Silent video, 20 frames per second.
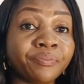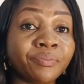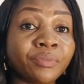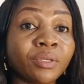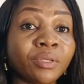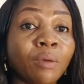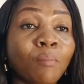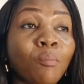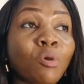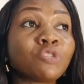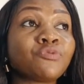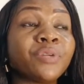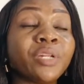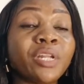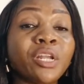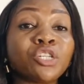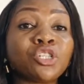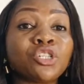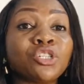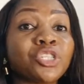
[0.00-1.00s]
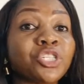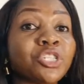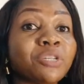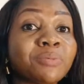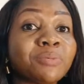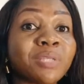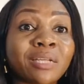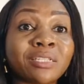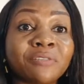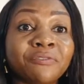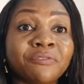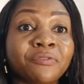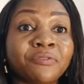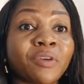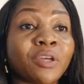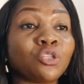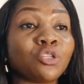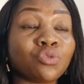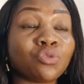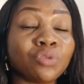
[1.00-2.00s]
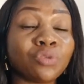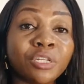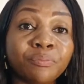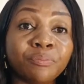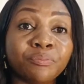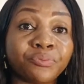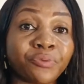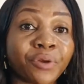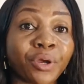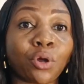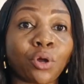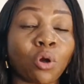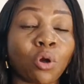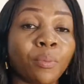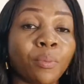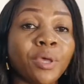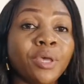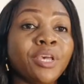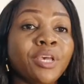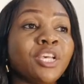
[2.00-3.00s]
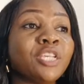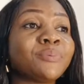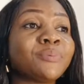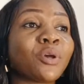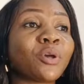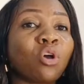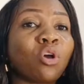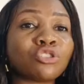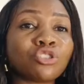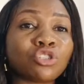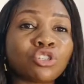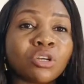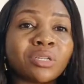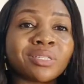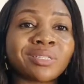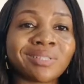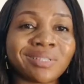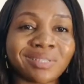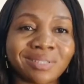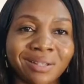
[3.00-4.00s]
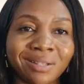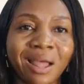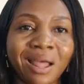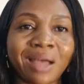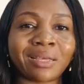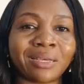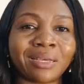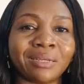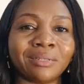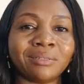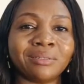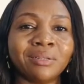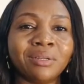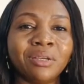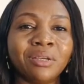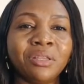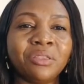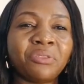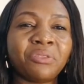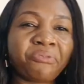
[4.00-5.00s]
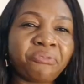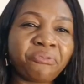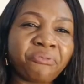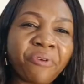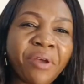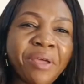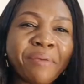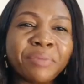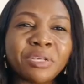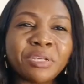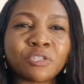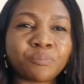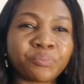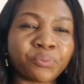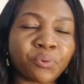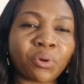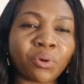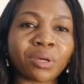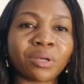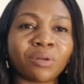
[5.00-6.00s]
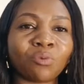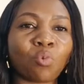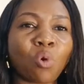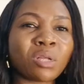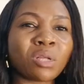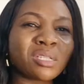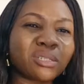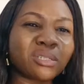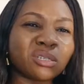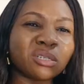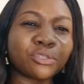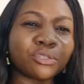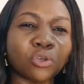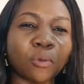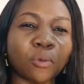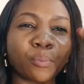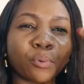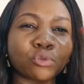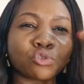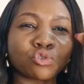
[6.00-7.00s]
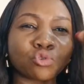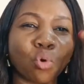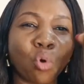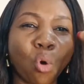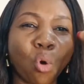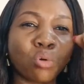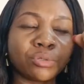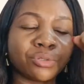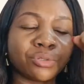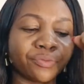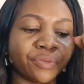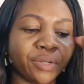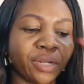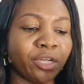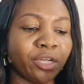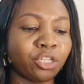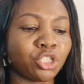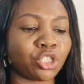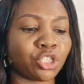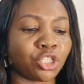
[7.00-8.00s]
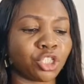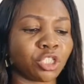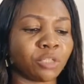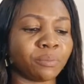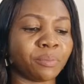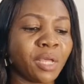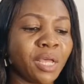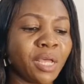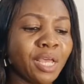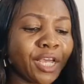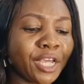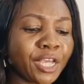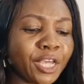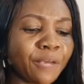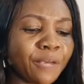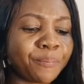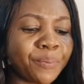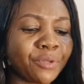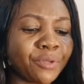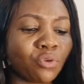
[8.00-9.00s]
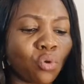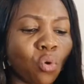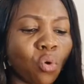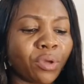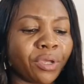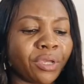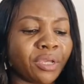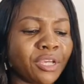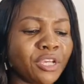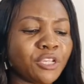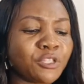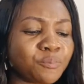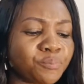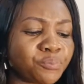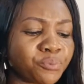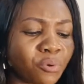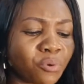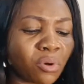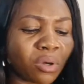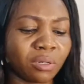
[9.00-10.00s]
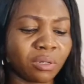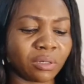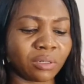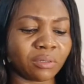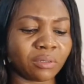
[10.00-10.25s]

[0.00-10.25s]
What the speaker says: Most relationships that eventually break up is because trust is lacking. The frame is broken. What is supposed to hold the relationship, keep it going, is broken.